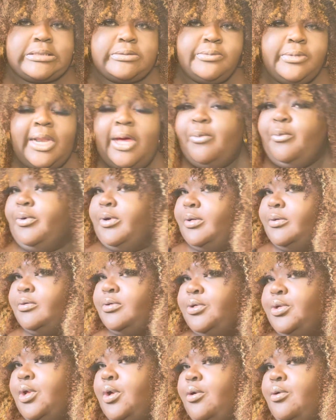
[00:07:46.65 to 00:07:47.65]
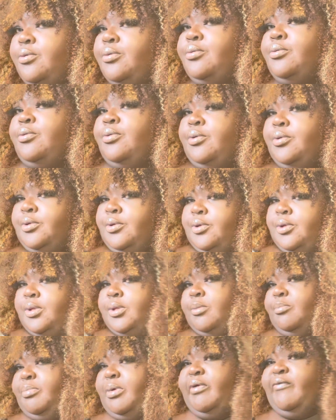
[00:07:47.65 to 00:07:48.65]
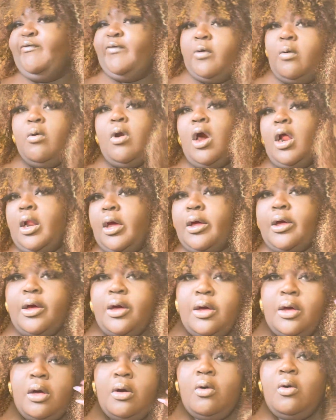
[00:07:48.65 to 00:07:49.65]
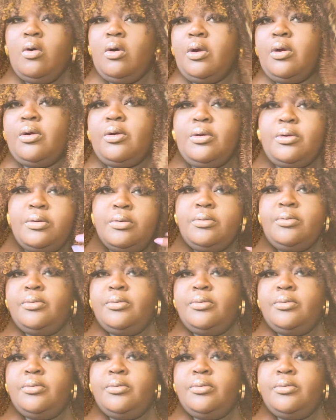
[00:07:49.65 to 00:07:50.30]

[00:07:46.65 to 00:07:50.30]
When I wanna, you know, be Veronica or